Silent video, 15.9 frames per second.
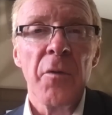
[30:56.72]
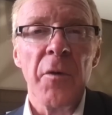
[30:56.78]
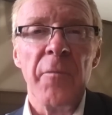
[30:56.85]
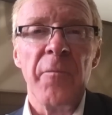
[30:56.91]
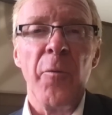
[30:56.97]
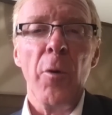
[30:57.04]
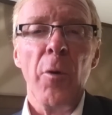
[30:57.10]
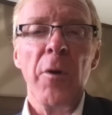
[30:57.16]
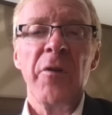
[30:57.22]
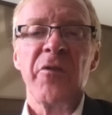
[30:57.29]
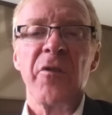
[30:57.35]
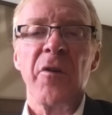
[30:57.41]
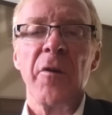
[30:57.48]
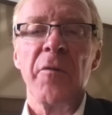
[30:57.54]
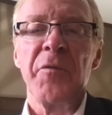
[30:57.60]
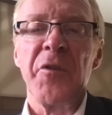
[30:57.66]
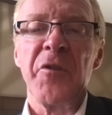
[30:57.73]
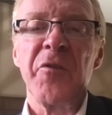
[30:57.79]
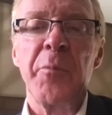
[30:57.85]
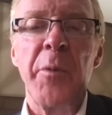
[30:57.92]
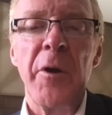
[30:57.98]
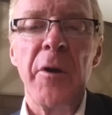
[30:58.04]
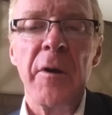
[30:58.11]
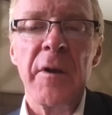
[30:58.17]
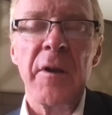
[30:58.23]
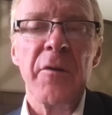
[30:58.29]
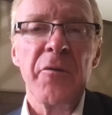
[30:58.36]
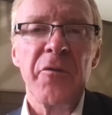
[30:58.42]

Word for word: the voice of the Spirit